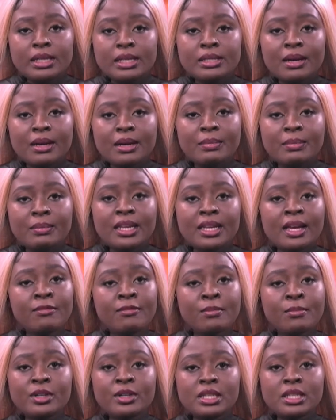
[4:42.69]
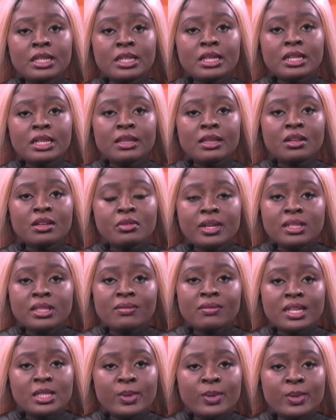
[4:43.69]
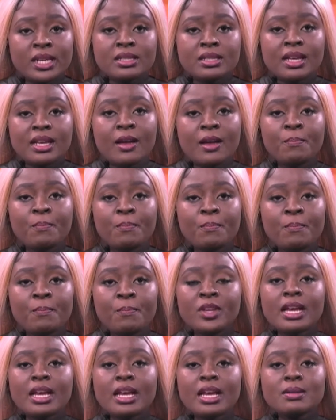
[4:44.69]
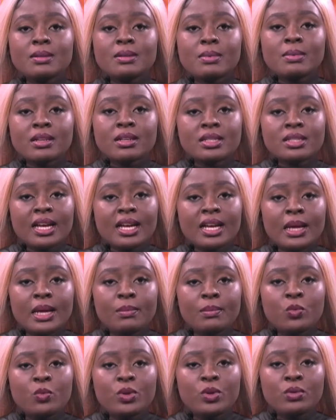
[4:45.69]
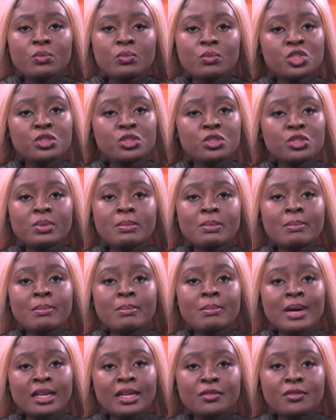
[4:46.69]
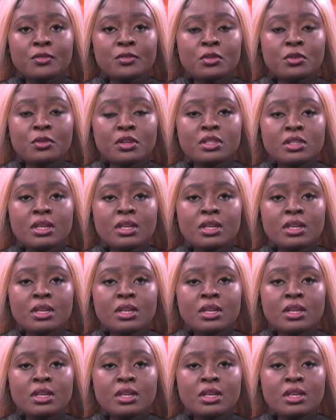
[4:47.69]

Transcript: I mean, everybody in the creative art space, it's about time we should be mindful, because